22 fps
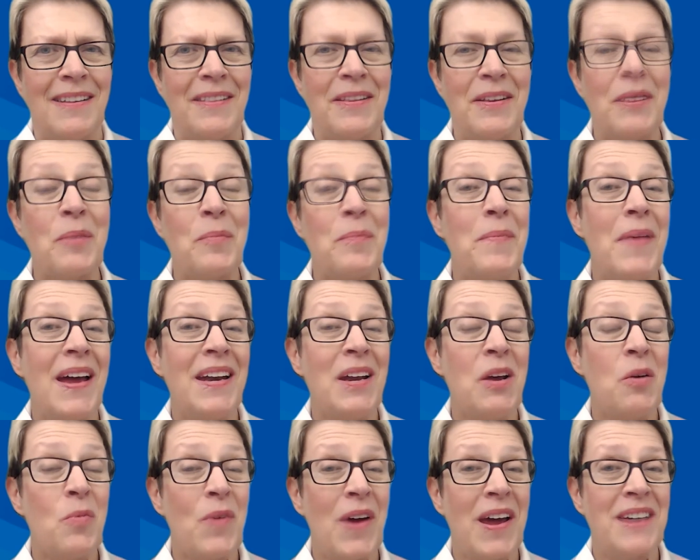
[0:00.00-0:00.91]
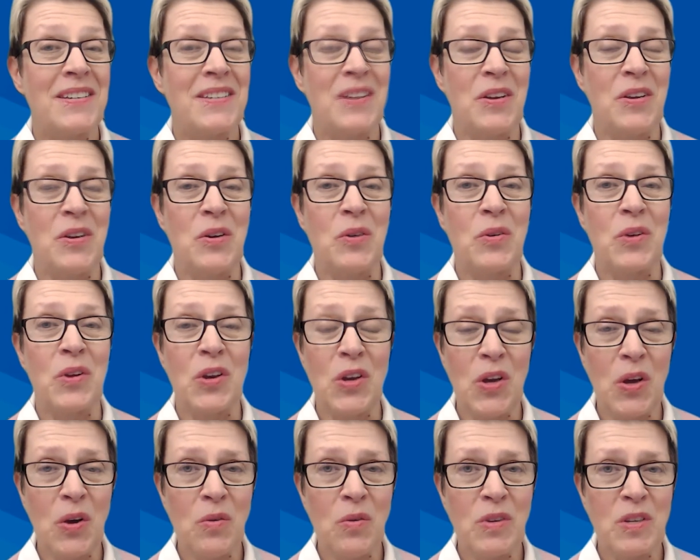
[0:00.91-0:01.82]
There are many ways that you can
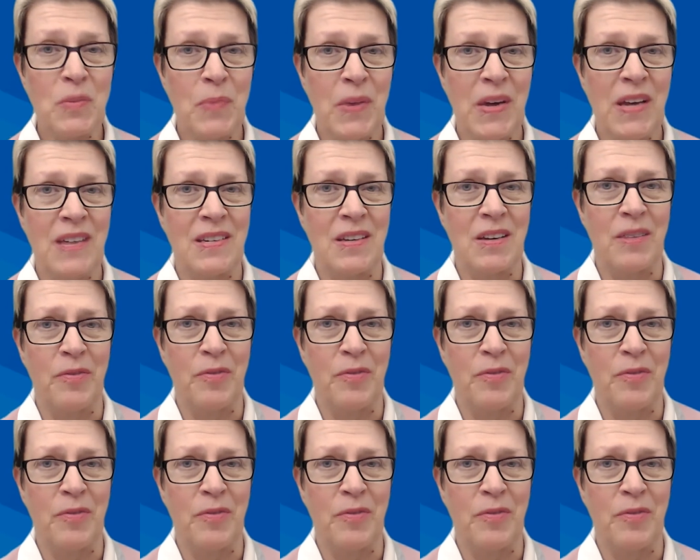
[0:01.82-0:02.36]
use pizza